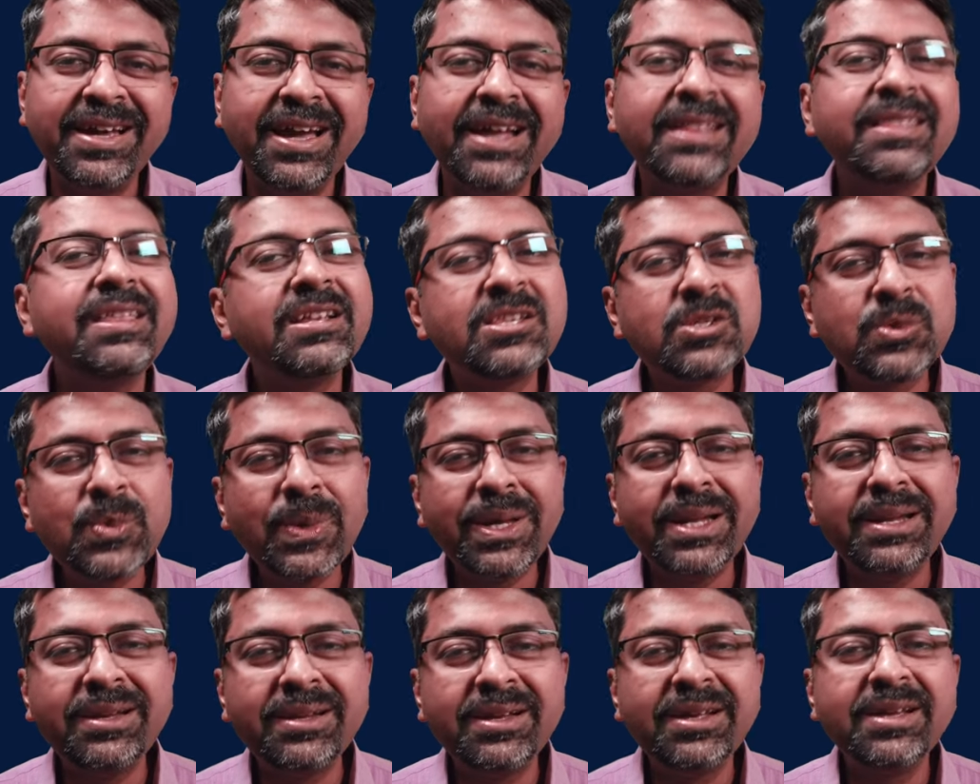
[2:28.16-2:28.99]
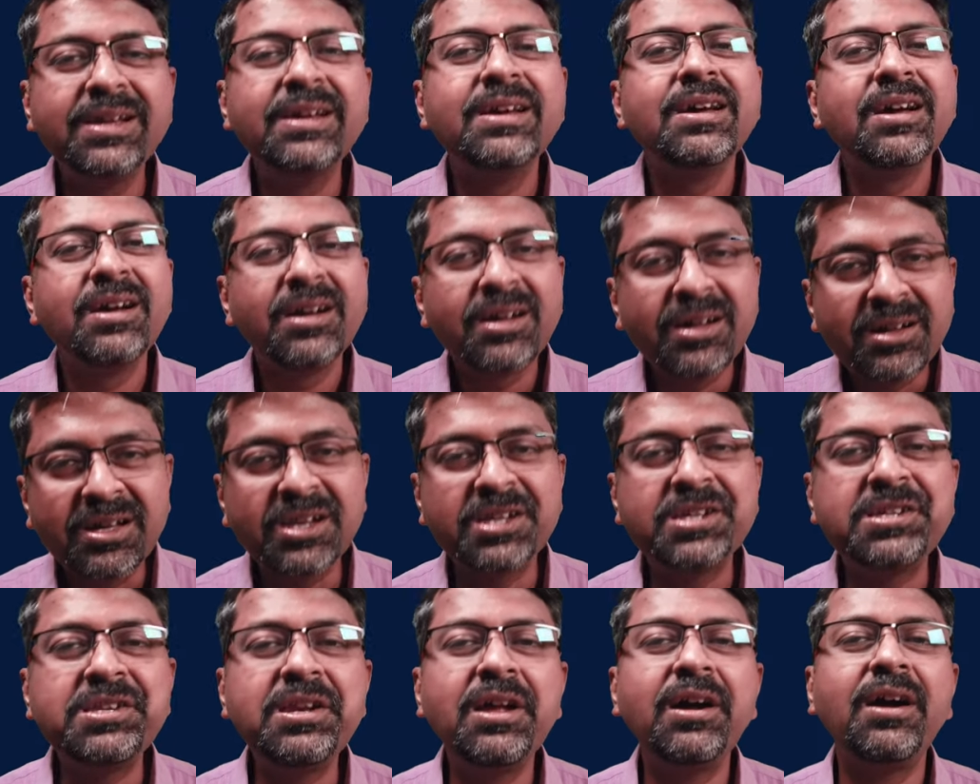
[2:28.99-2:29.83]
and that's when
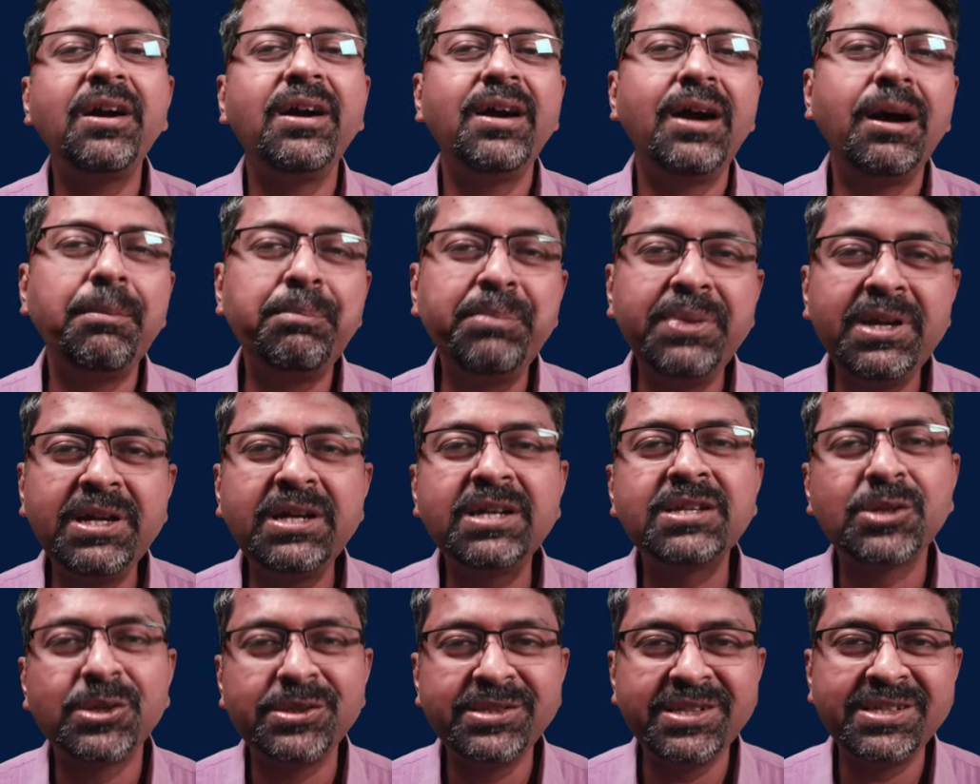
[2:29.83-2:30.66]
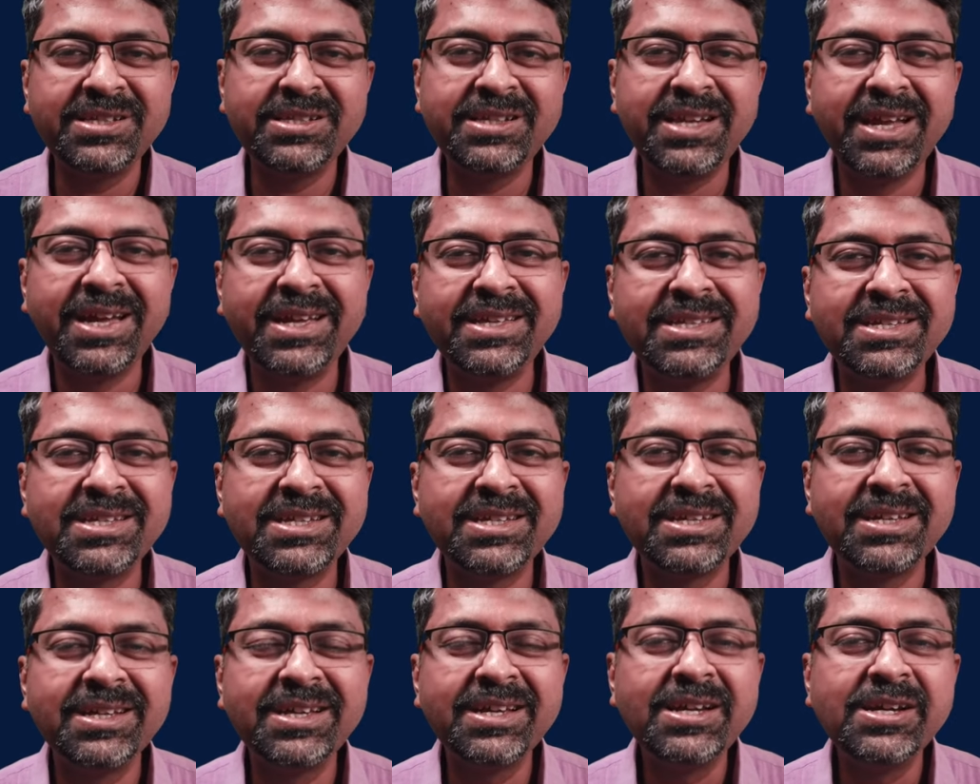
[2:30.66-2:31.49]
Krishna appears on the
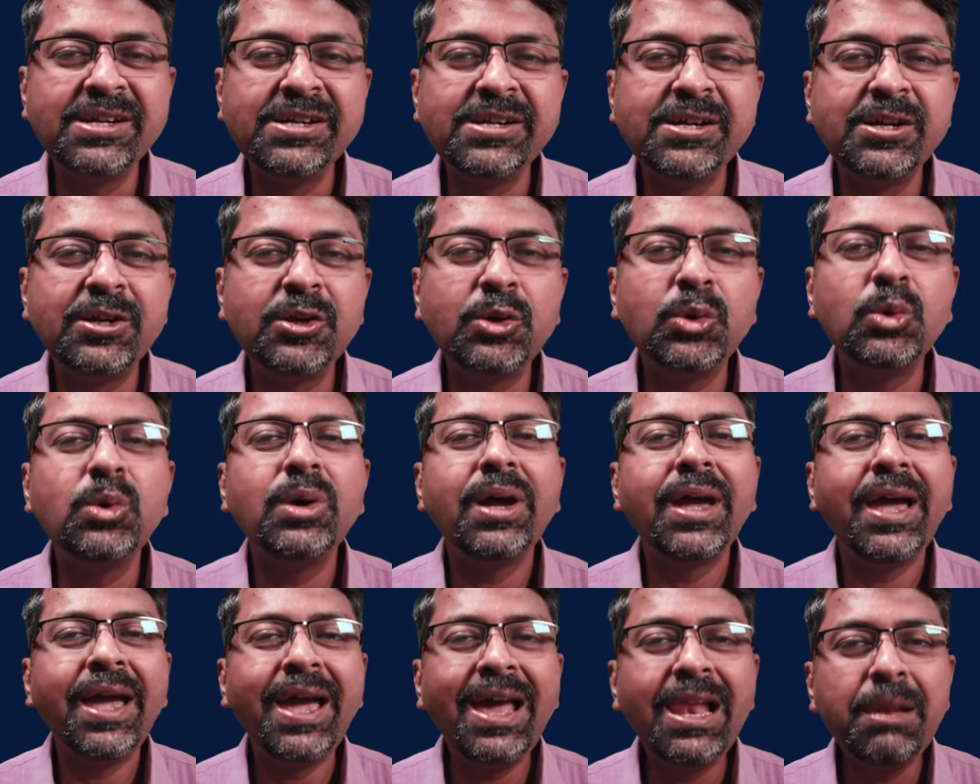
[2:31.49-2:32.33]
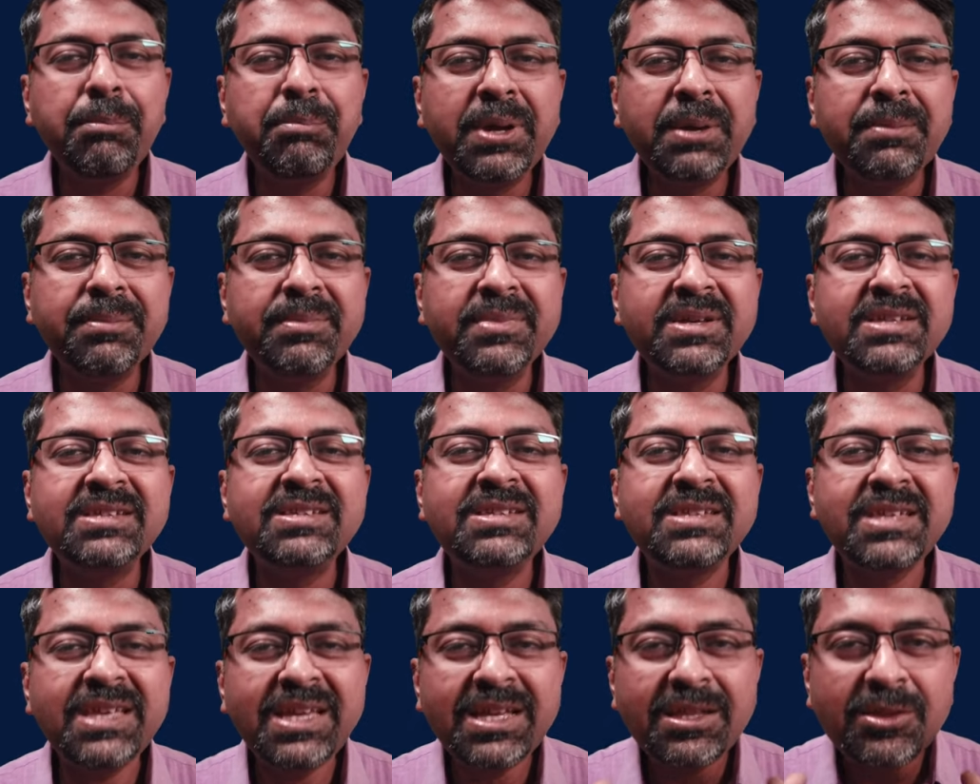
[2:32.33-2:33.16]
stage to help him
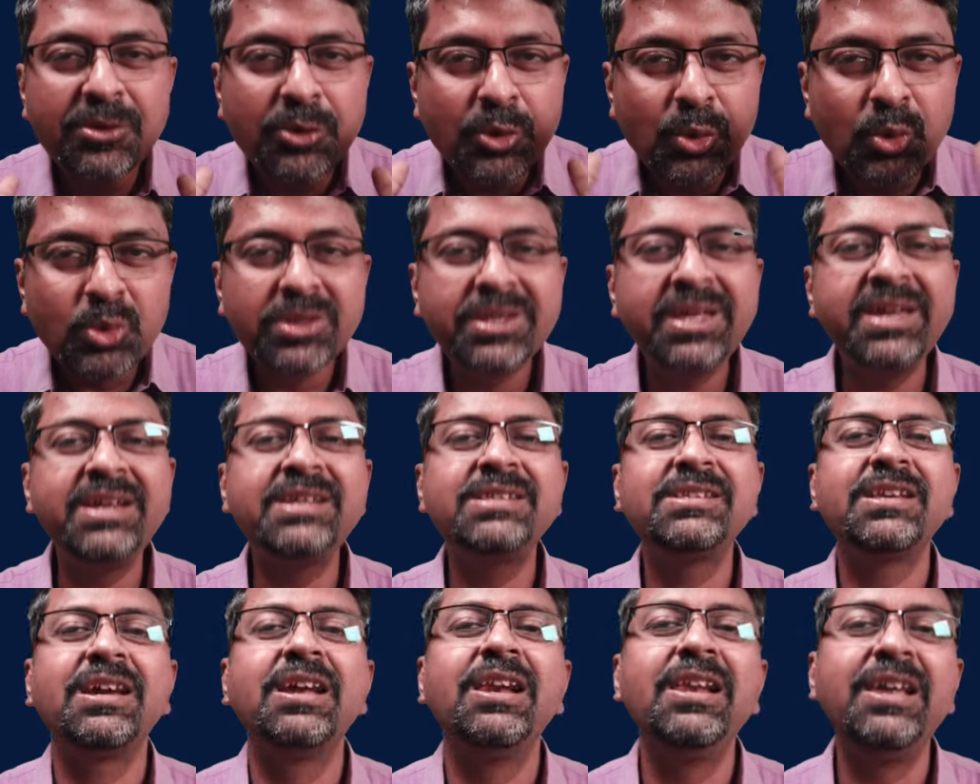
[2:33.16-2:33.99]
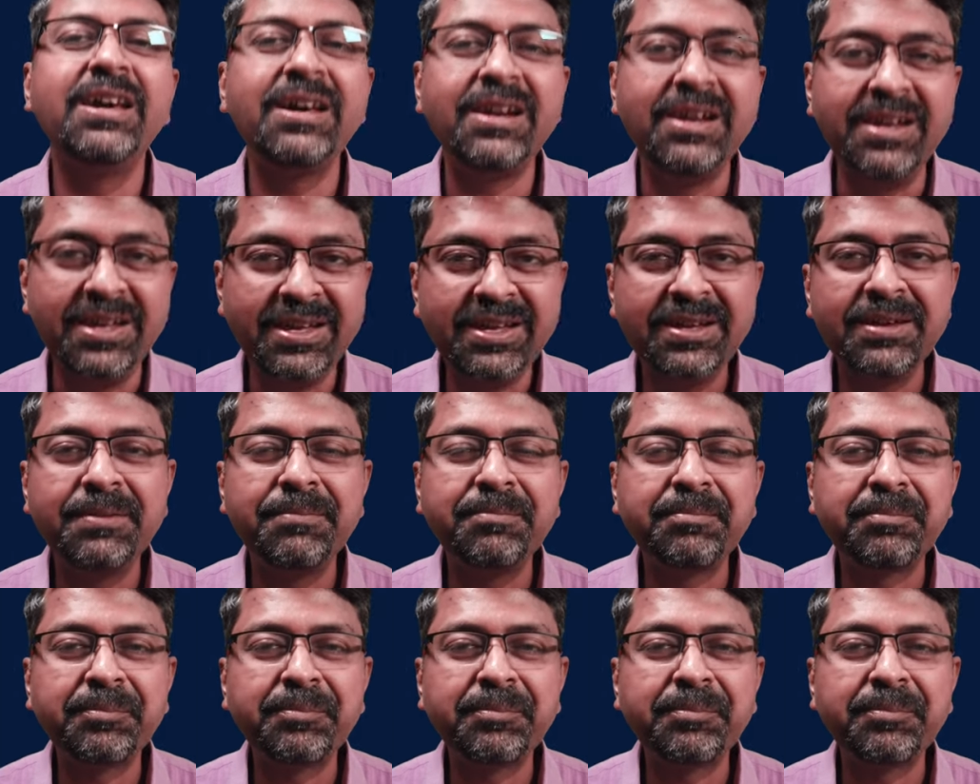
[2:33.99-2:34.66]
see through things clearly.